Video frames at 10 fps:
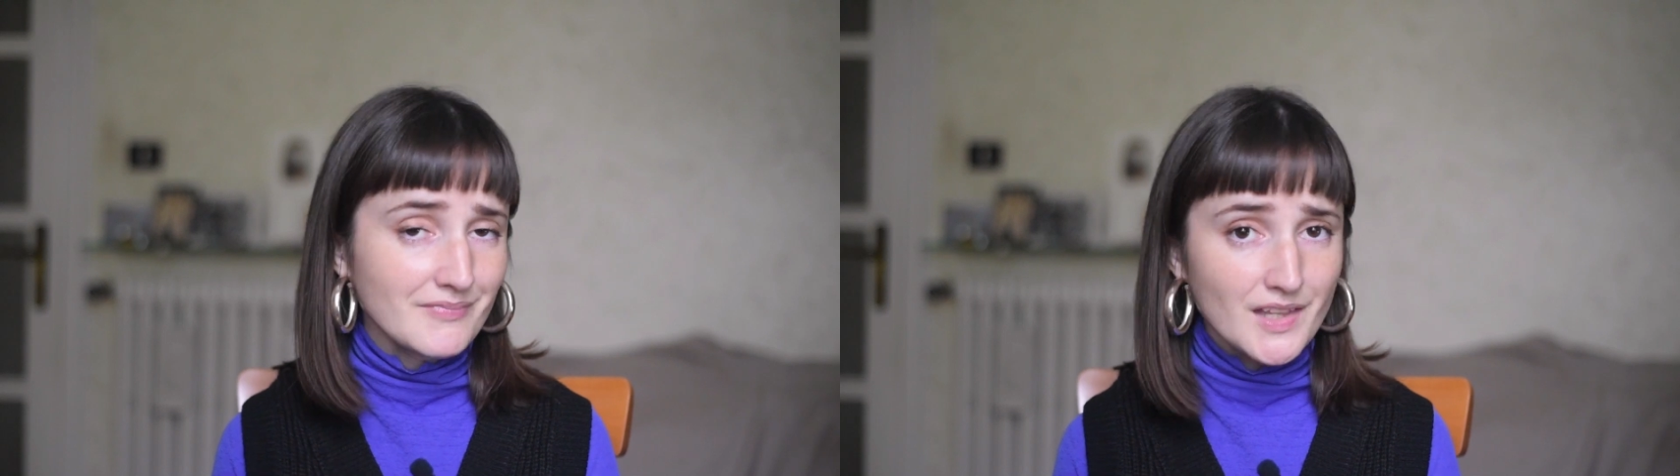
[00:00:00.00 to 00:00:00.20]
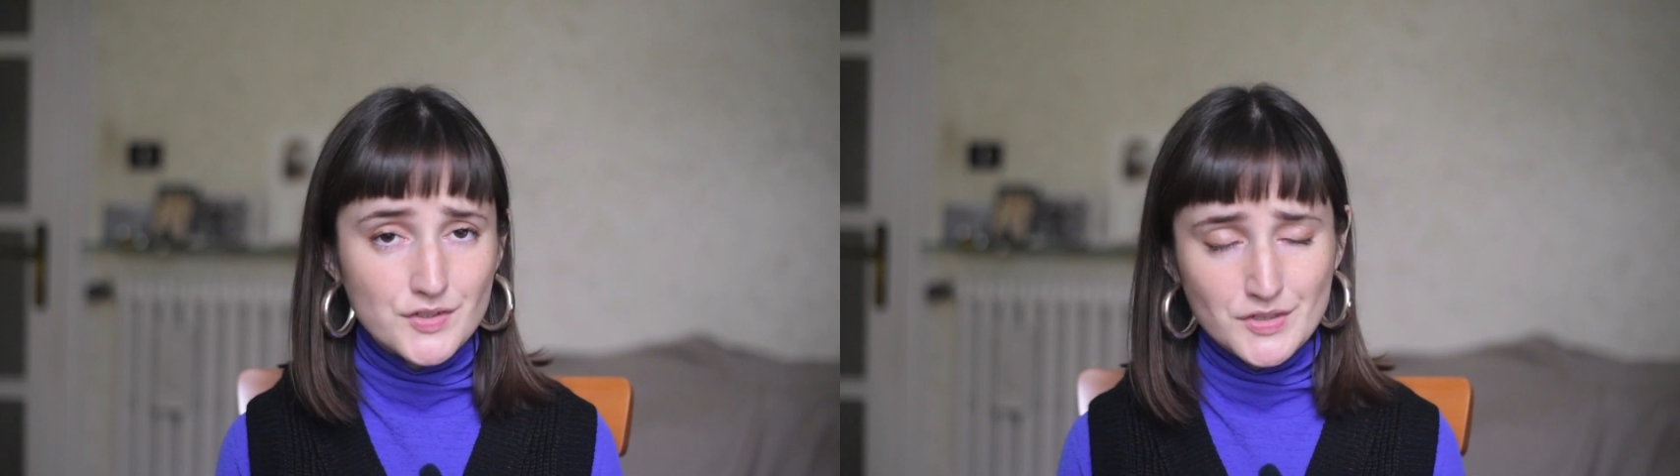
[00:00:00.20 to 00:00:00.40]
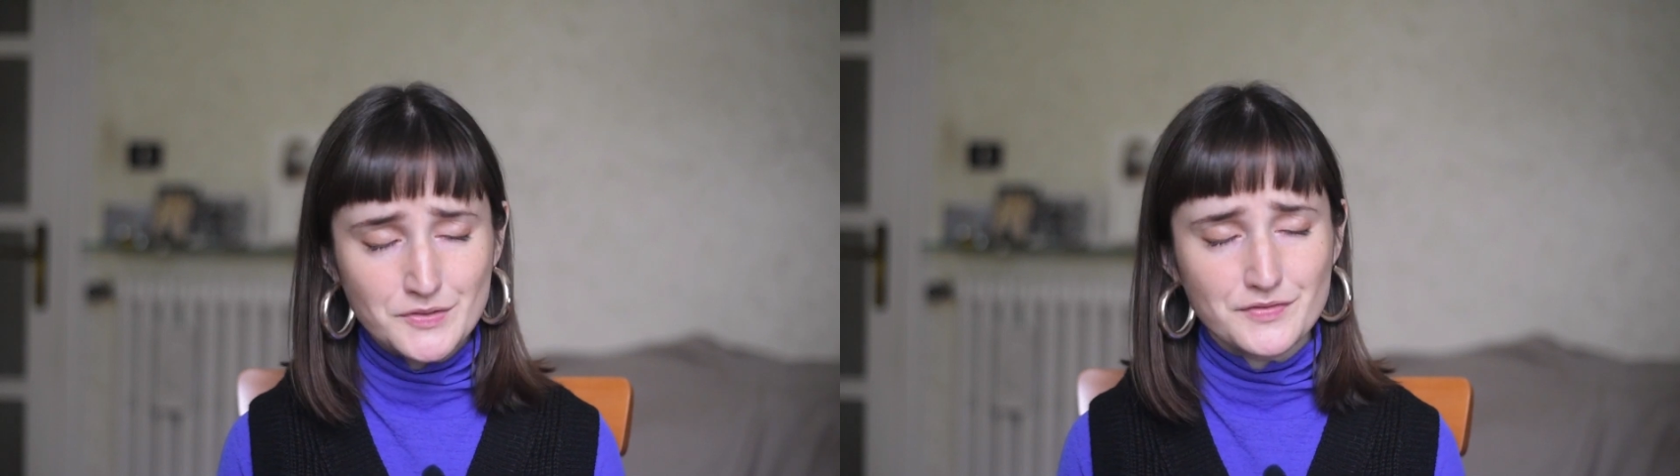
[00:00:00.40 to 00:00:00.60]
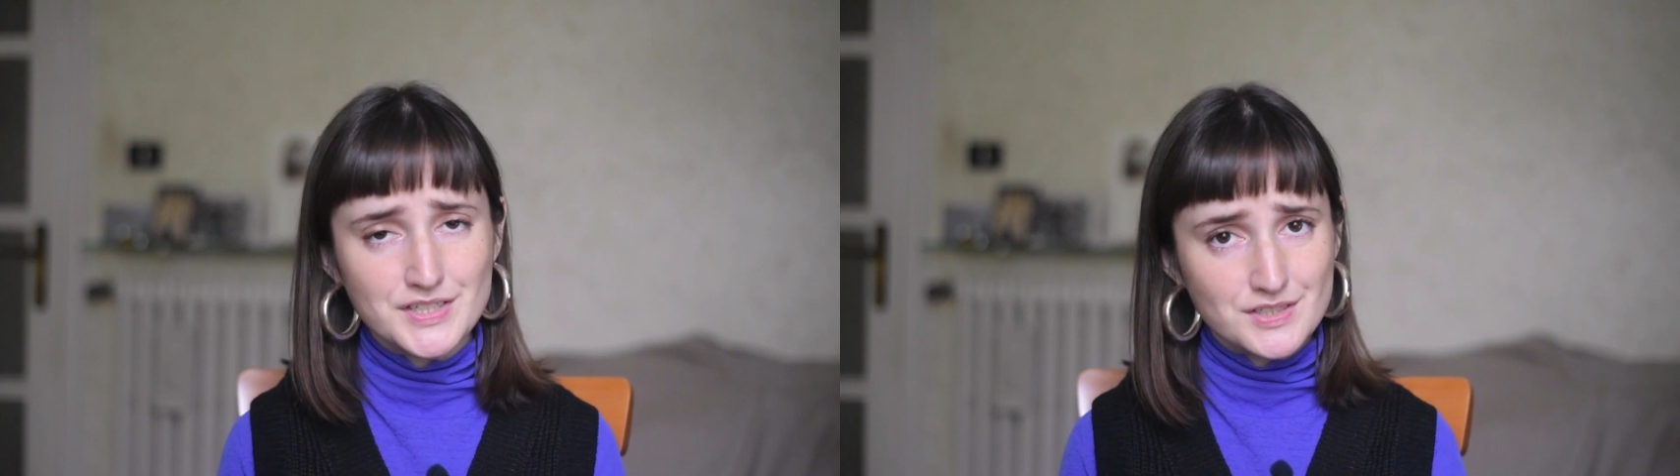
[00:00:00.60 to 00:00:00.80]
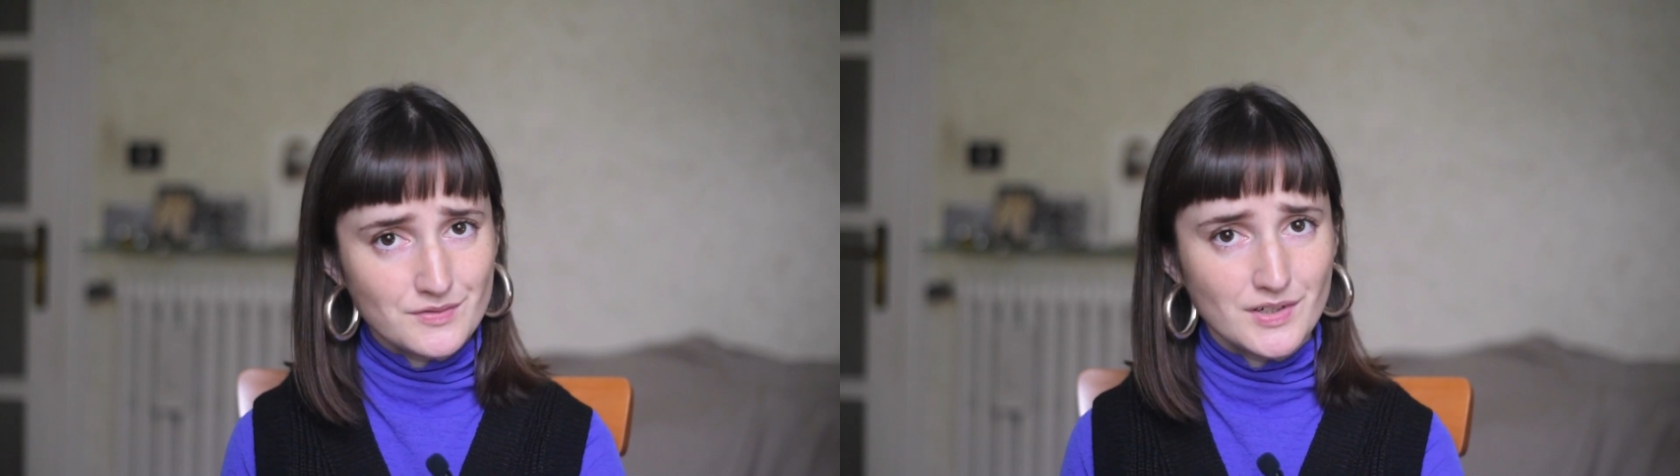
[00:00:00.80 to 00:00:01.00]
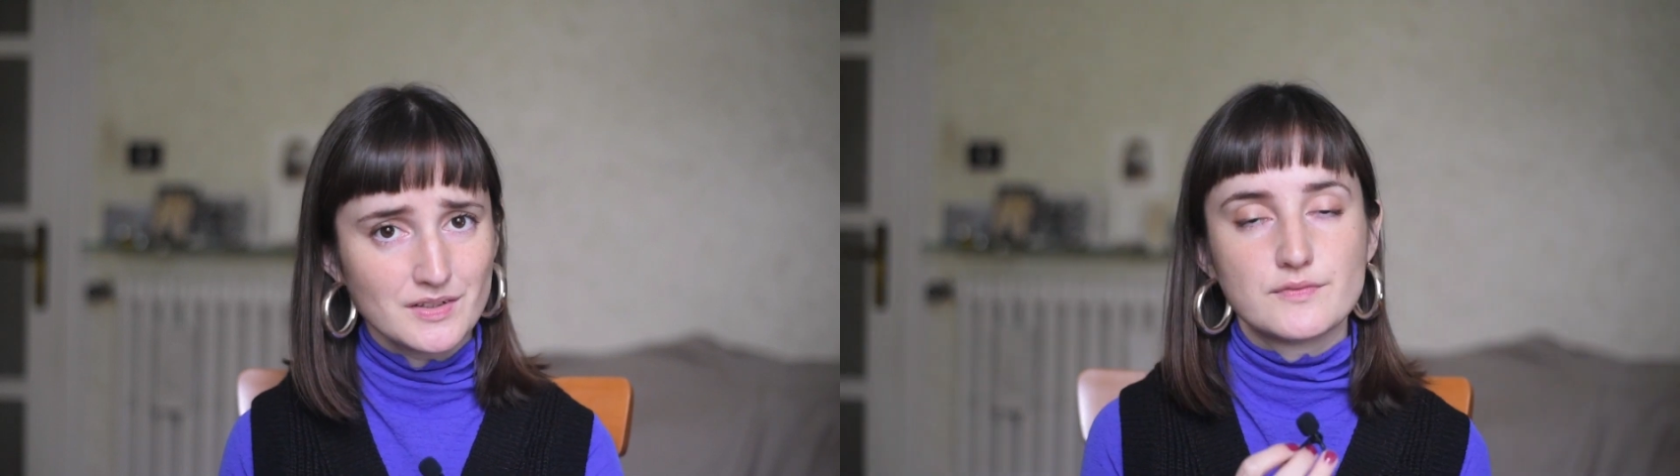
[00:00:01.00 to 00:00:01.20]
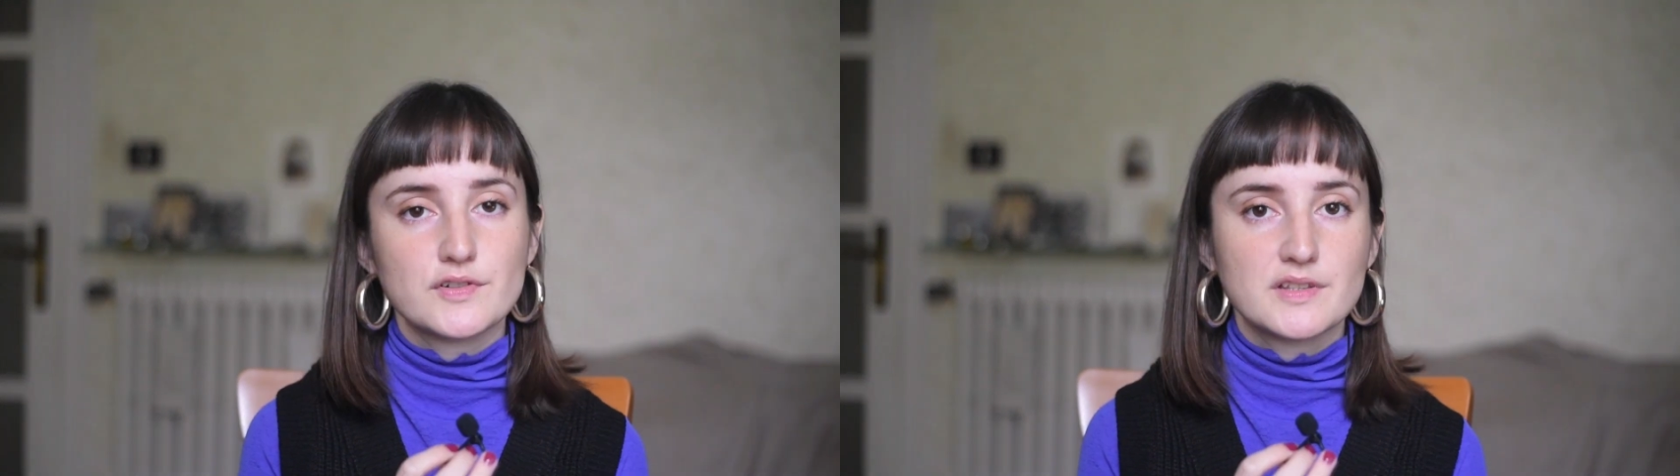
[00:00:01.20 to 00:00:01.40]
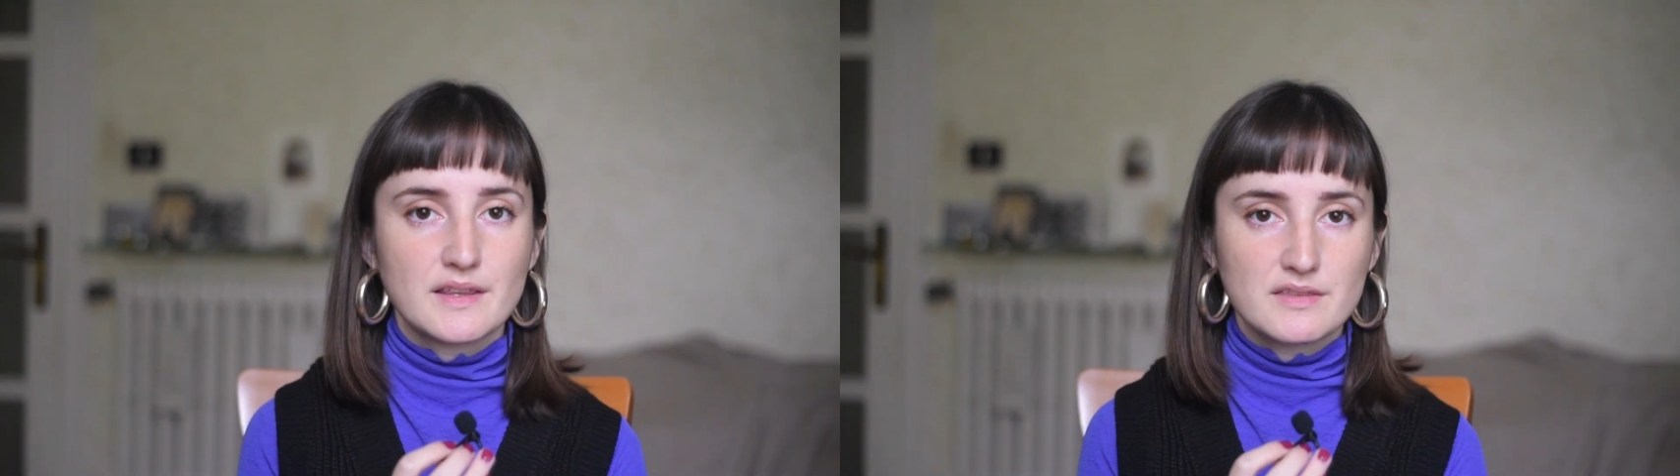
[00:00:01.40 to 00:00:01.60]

So first of all, for the